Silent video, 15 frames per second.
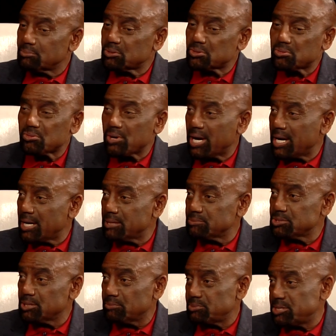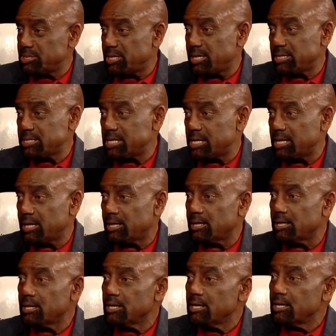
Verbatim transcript: crimes up the yang-yang,